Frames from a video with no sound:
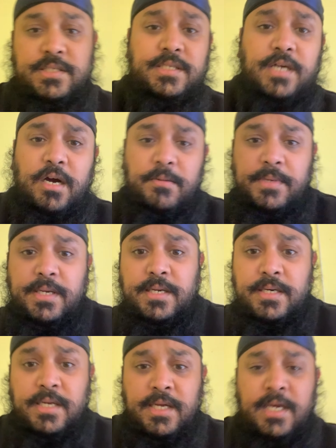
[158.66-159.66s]
You know what I mean?
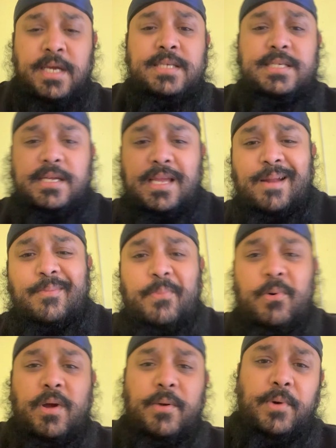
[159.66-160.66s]
And so he came to a
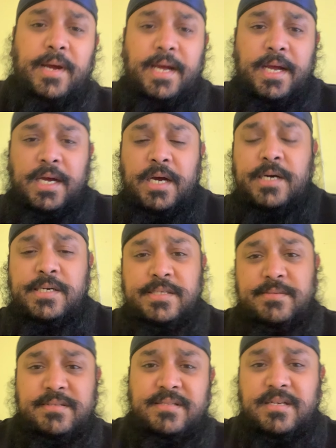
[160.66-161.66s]
point where
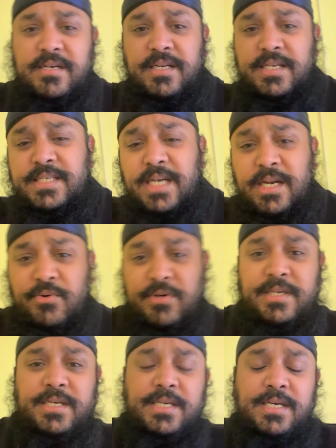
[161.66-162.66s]
early
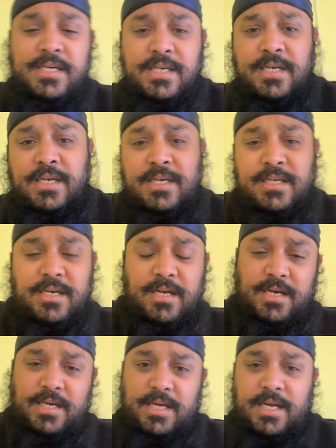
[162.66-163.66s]
January,
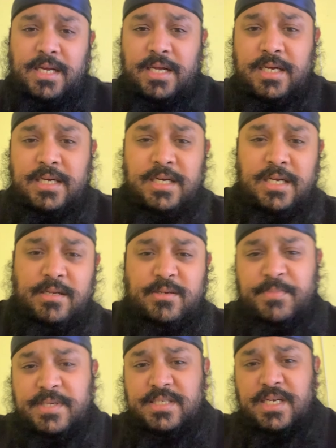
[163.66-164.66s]
uh, early to
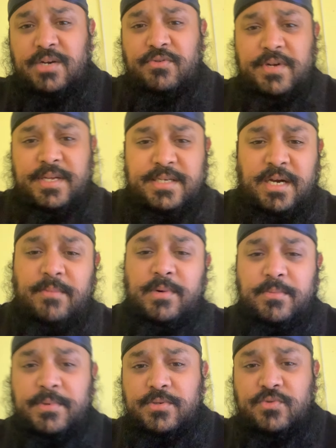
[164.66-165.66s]
mid-January, come
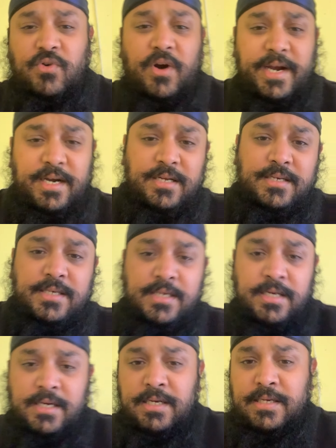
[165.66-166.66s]
home, he was crying.
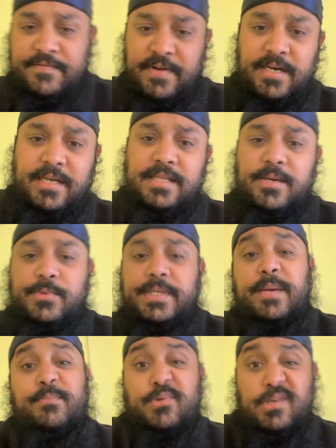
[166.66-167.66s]
Found out that we was
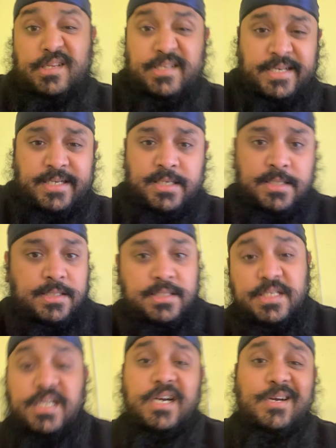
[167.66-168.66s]
getting bullied. Do
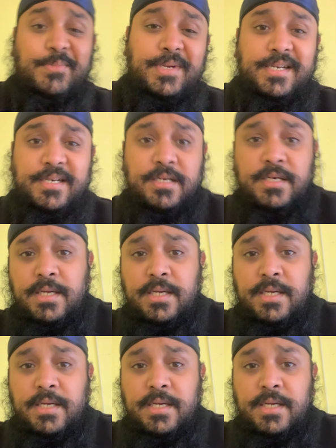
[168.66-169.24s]
you know what I mean?